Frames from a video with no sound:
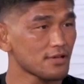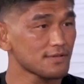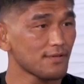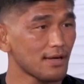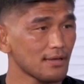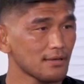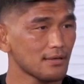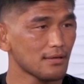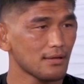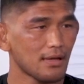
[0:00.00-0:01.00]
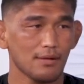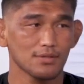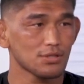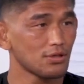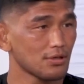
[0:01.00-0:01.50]
fight, I
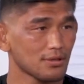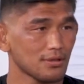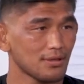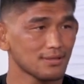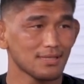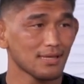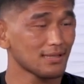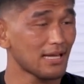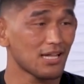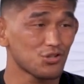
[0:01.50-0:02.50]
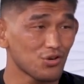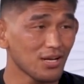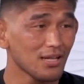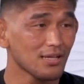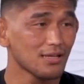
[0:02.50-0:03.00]
was hooked. It's like that
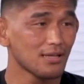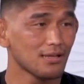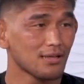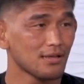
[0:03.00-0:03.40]
adrenaline,